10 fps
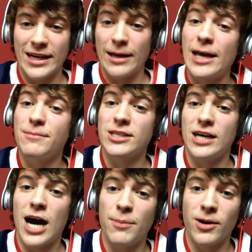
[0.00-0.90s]
and I am going
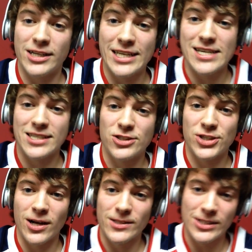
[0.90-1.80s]
to hop on E S
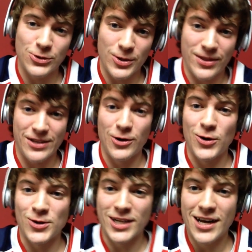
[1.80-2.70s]
H L here with the
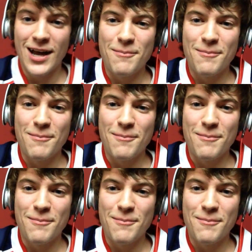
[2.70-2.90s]
old